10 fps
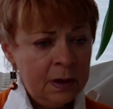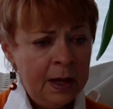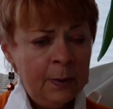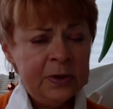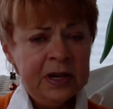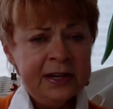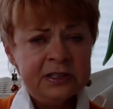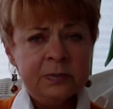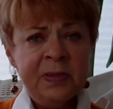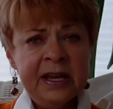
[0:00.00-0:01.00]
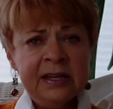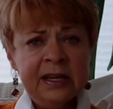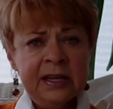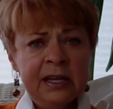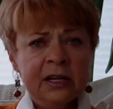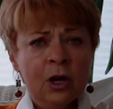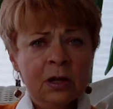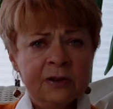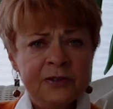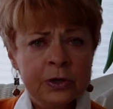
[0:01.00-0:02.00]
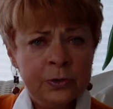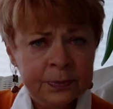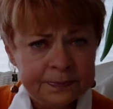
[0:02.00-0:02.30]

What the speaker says: I would like to beg any and all of you,